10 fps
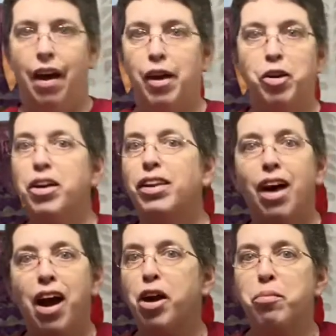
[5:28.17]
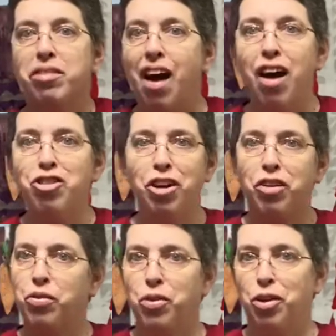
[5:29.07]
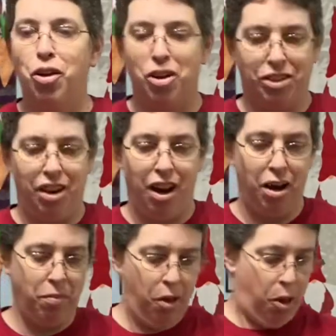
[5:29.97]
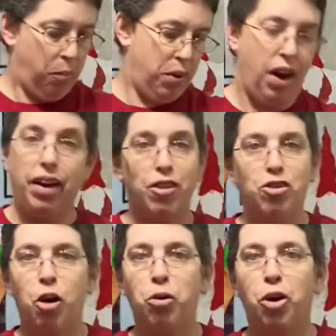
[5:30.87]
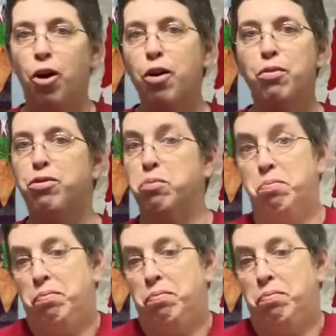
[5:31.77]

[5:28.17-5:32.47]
I couldn't line up sashings for a long time, but I could sew curves.